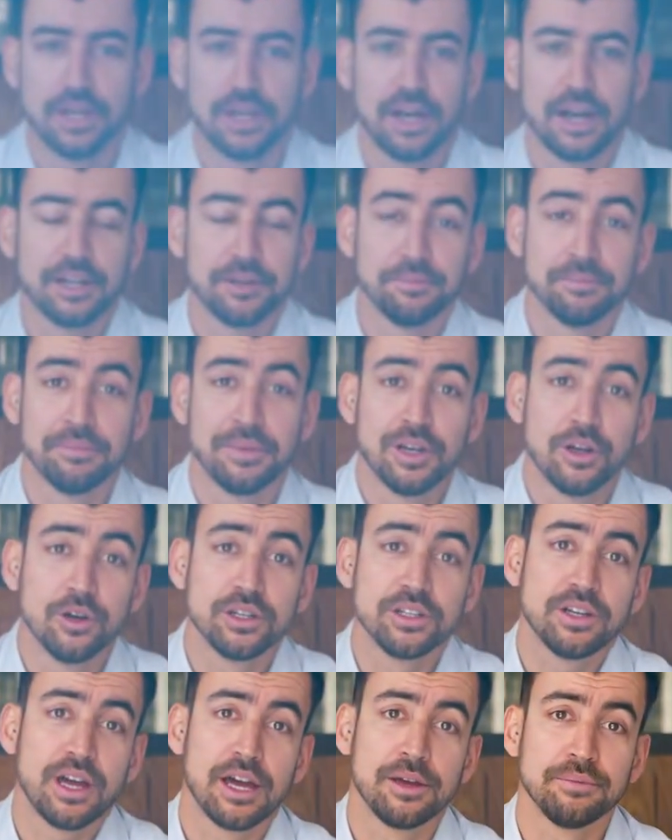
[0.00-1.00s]
I'm
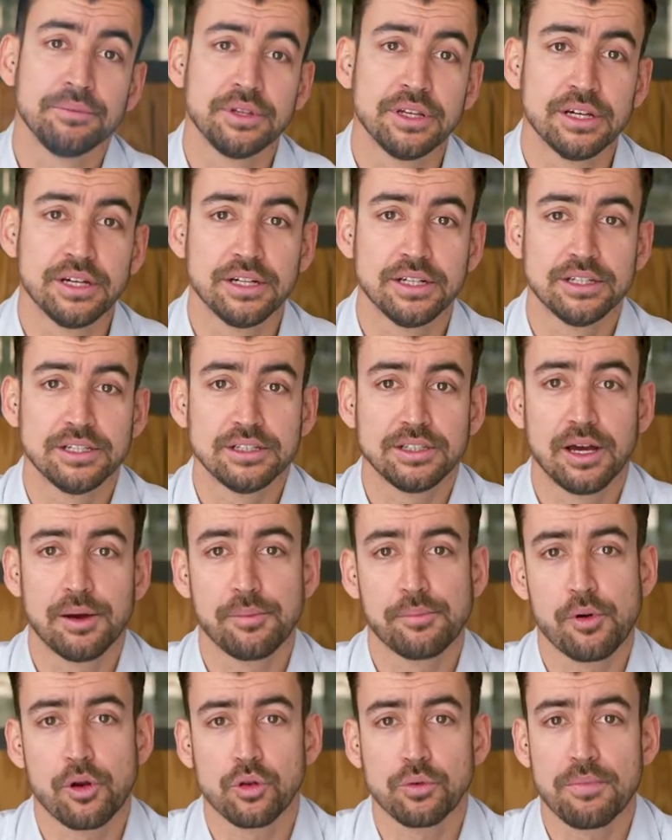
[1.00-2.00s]
Eloi, I'm the
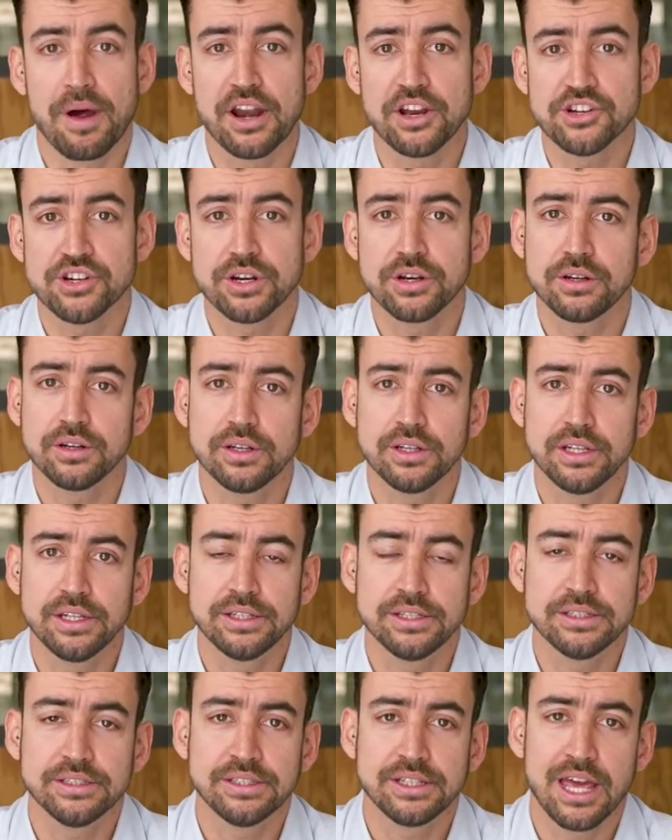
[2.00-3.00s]
product manager
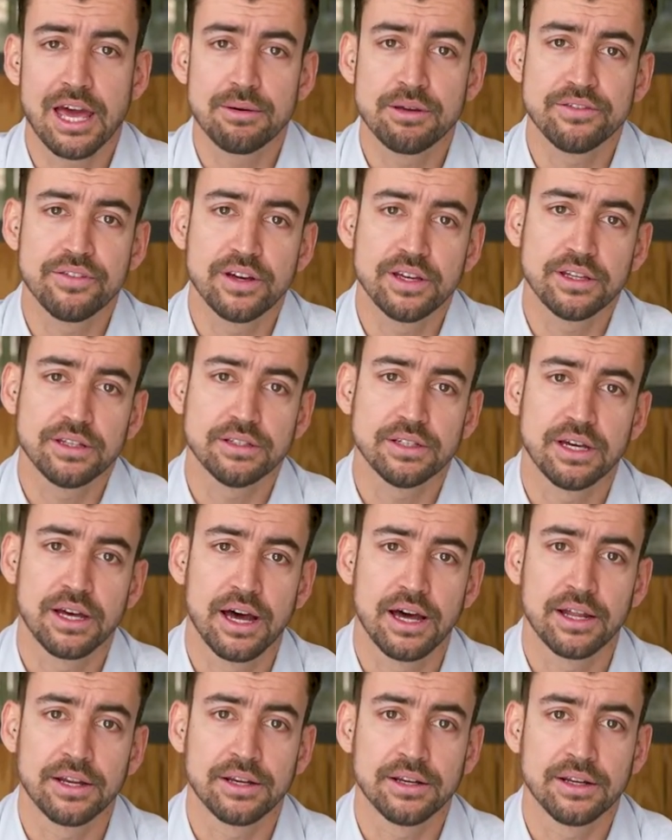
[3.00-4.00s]
in Cabify,
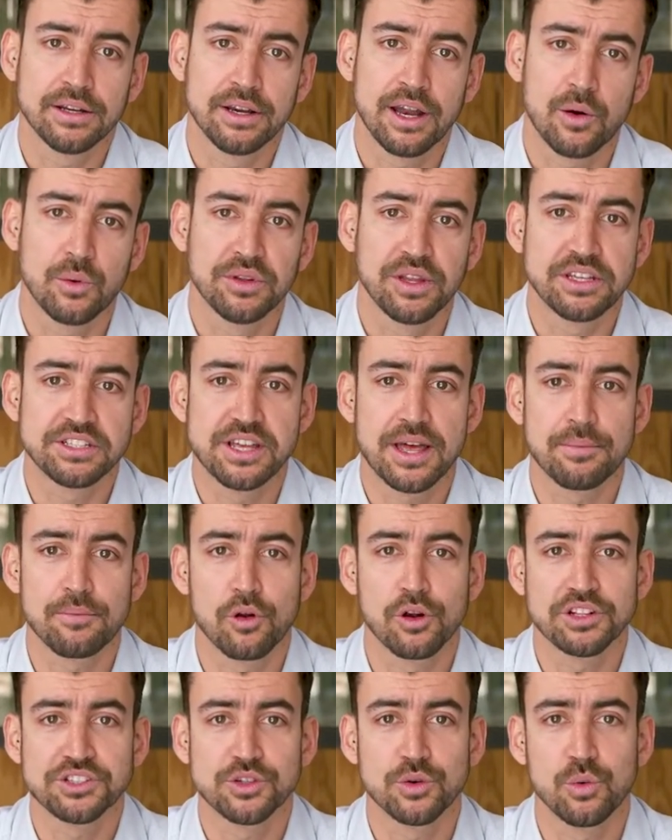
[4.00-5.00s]
and nowadays I'm
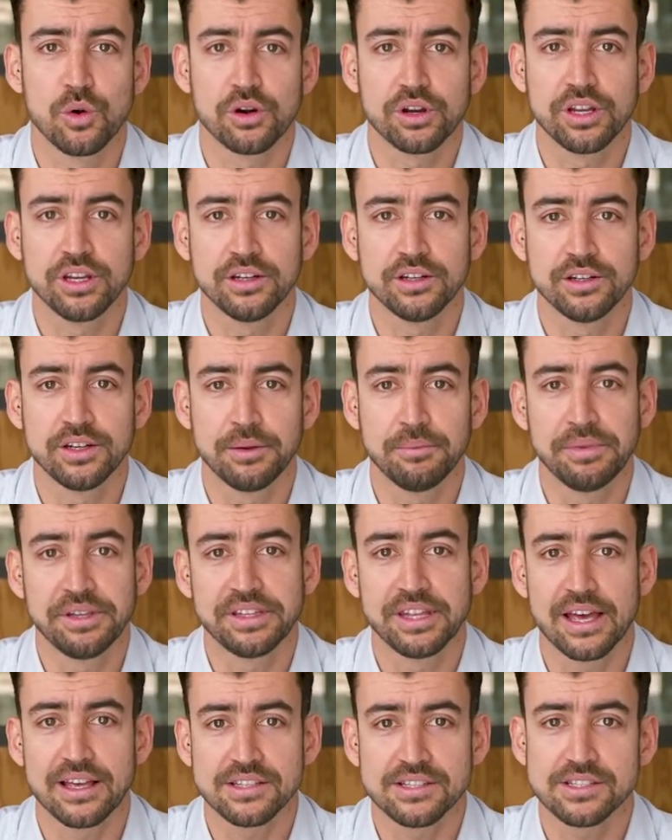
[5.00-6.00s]
also working in
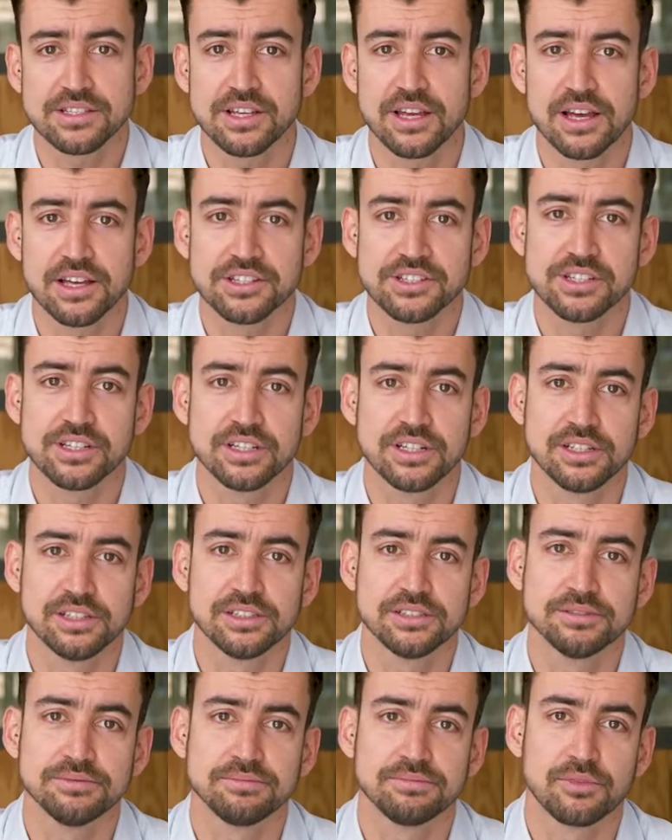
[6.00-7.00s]
BTS as
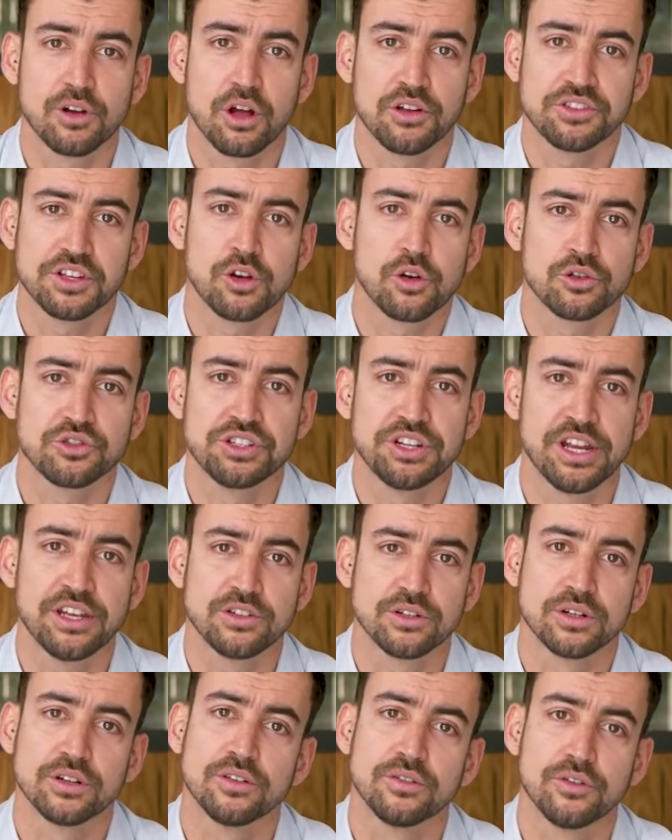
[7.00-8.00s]
a content
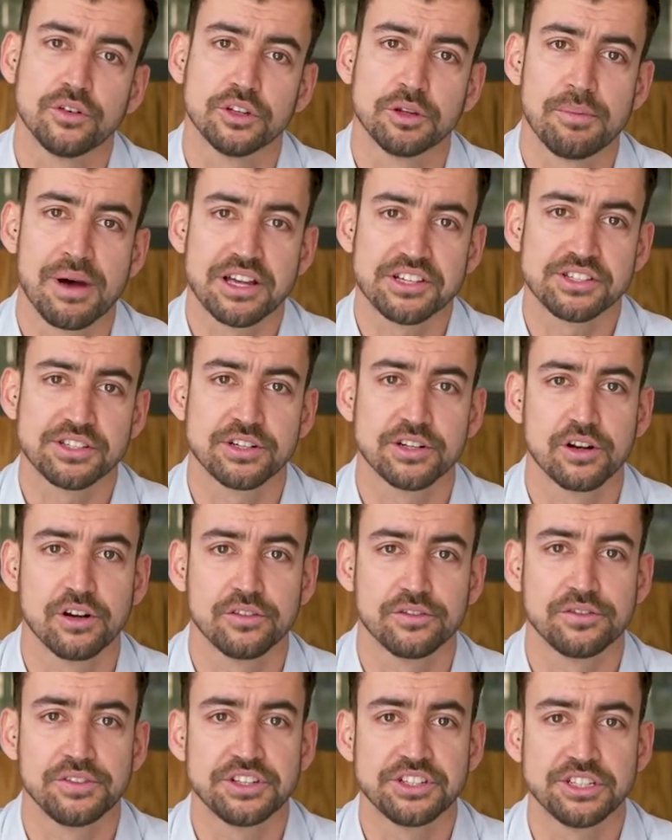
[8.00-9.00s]
coordinator for the Master
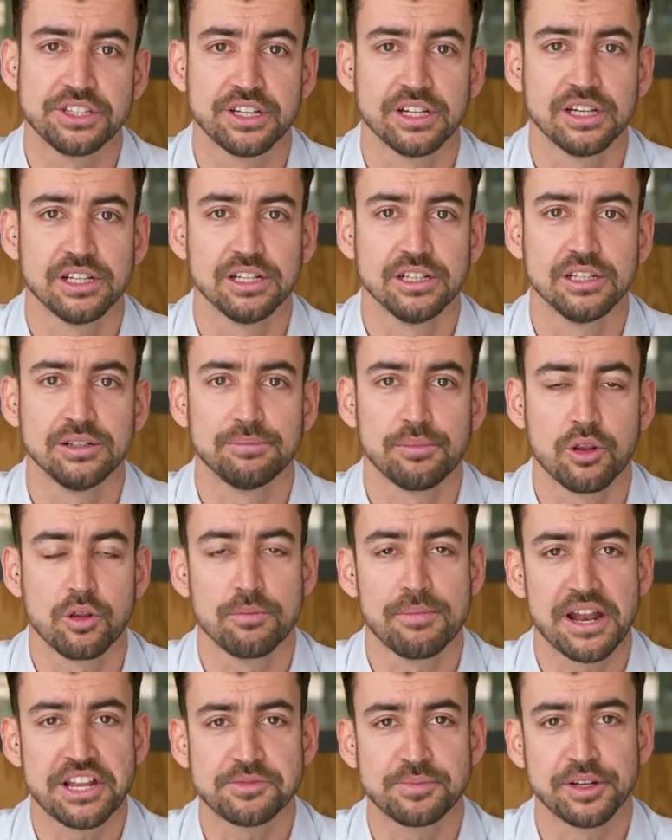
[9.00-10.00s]
of Digital
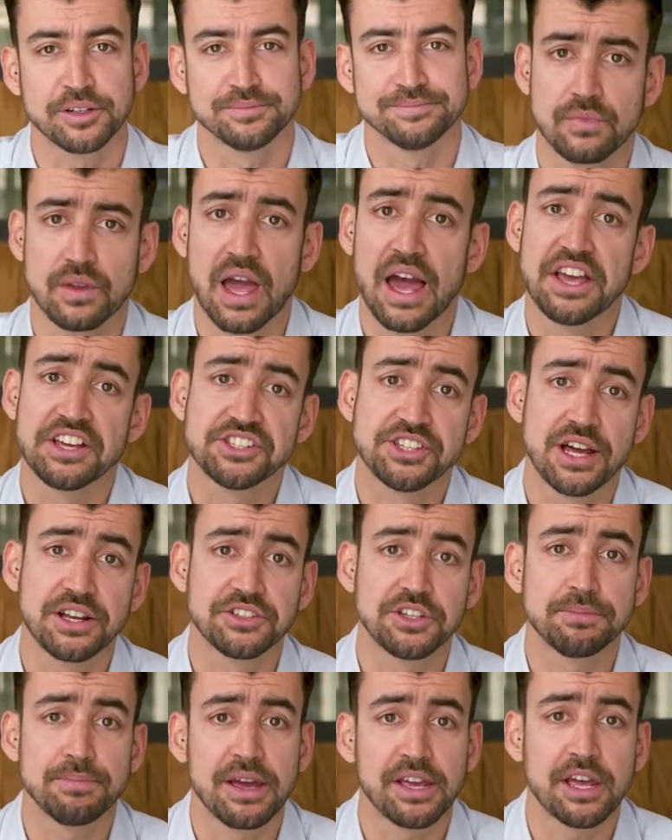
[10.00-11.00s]
Product Management. I
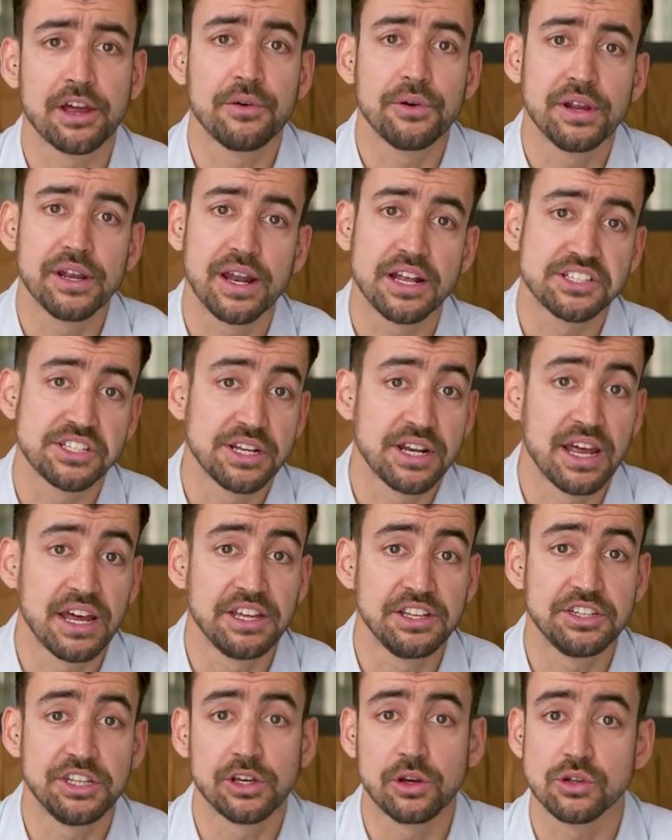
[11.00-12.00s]
started my career as an
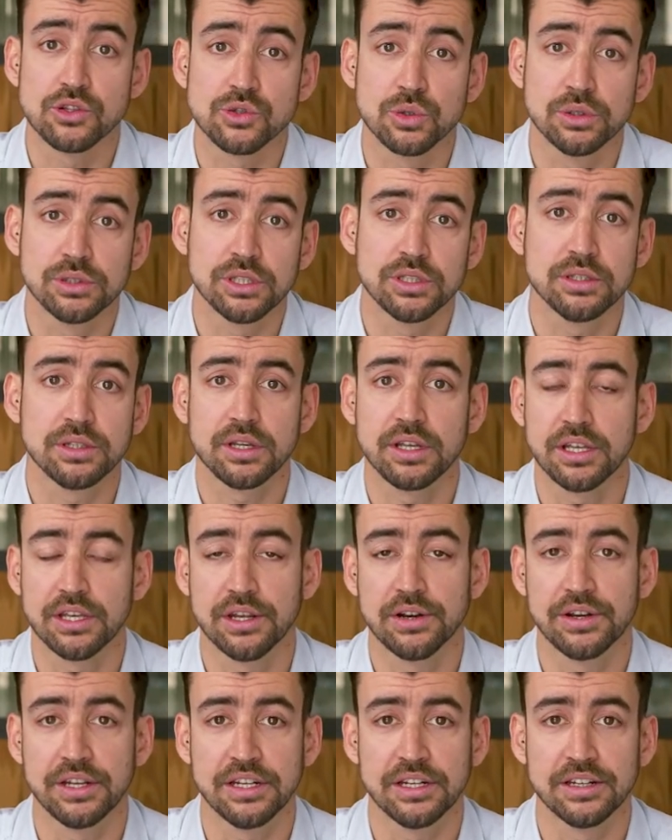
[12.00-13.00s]
IT consultant
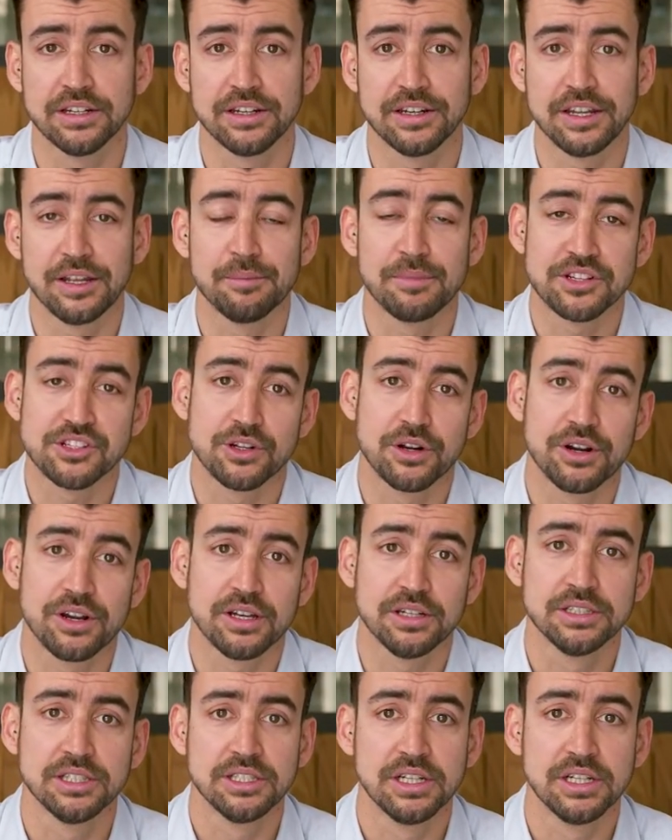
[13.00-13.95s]
here in Barcelona,